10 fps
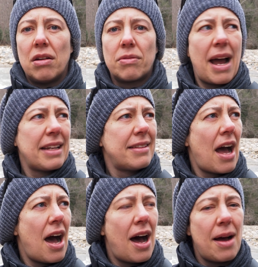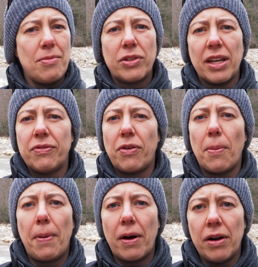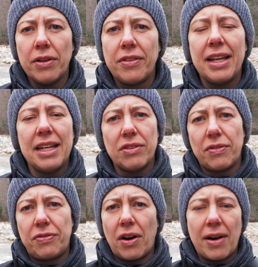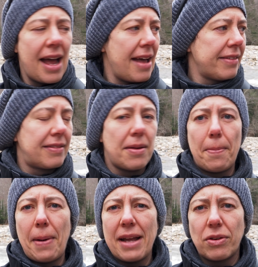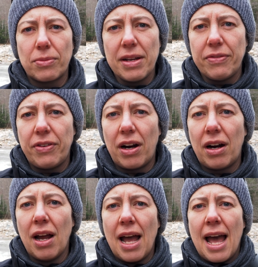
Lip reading: right now I'm looking for bird in the forest by the river,